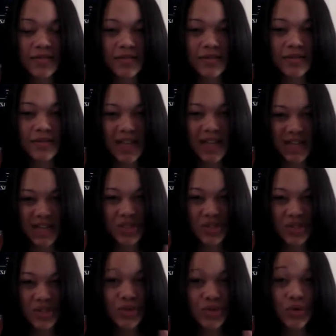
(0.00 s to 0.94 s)
that it's
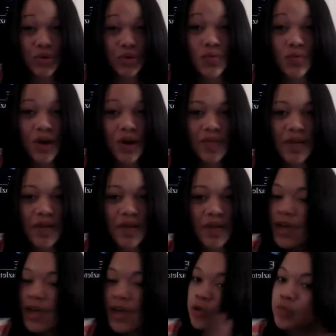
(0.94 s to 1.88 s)
too rough,
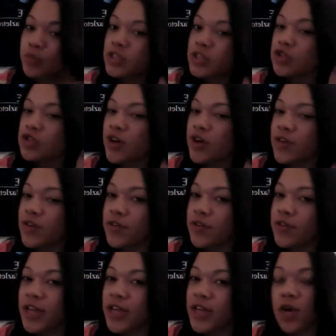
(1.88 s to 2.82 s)
it'll be too rough on
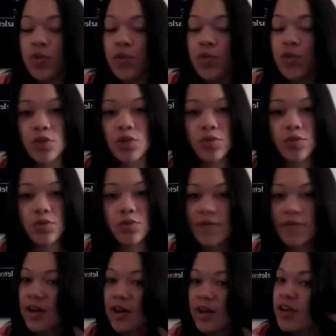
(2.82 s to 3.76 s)
your hair, and when you move
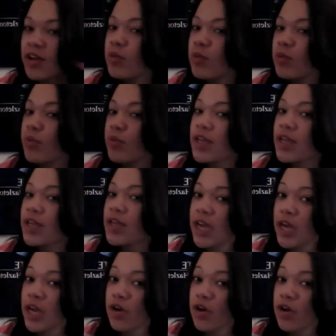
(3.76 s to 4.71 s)
around it'll break your
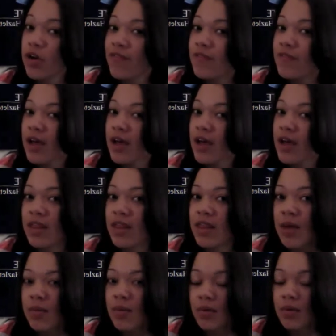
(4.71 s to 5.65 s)
hair off a
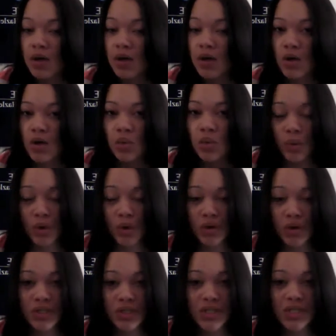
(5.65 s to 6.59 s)
lot
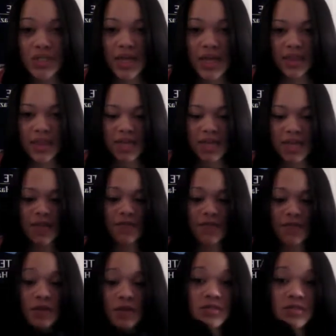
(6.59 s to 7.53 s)
worse than if
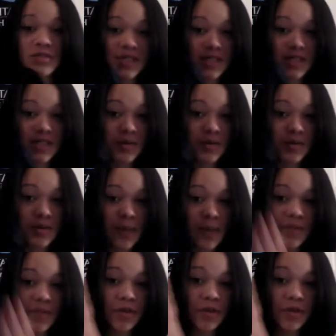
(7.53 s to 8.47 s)
you use a silk cap.
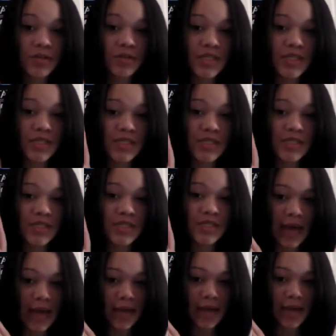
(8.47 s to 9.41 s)
If you use a silk
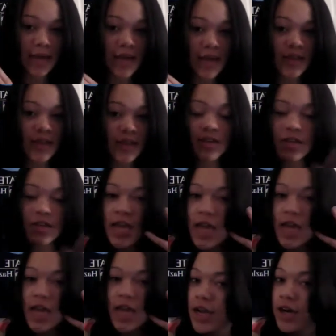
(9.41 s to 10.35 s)
cap, then your
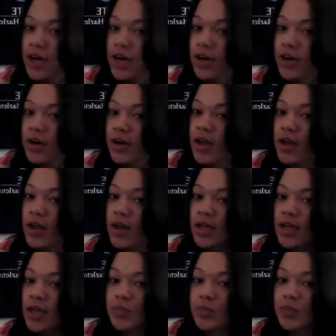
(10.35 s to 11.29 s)
hair
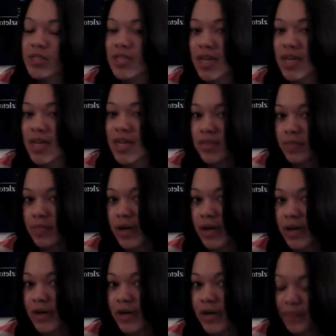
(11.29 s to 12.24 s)
is protected better.